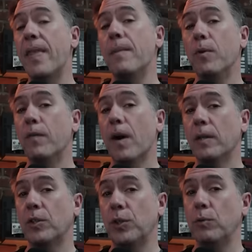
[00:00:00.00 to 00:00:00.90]
and then move
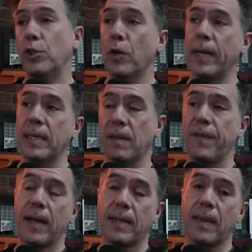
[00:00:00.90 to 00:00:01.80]
on to showcase the
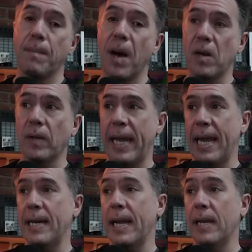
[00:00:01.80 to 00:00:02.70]
fact that the model
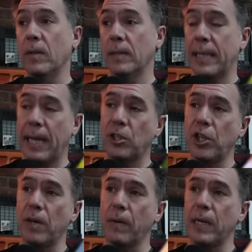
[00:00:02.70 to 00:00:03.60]
can handle text
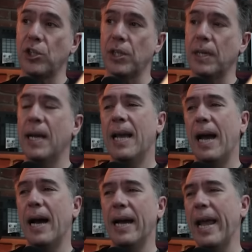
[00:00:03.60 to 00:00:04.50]
generation
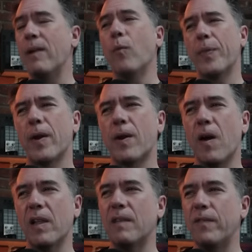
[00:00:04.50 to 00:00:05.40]
uh, and they're
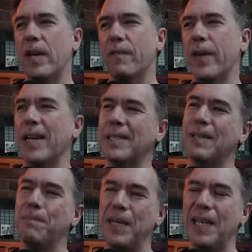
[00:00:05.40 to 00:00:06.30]
calling VFX.
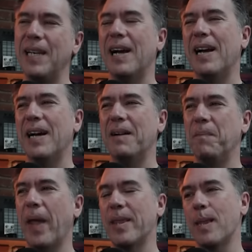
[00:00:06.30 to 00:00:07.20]
To me,
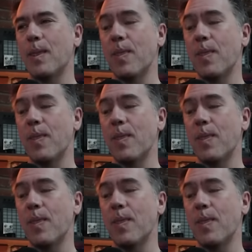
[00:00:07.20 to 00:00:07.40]
um, I think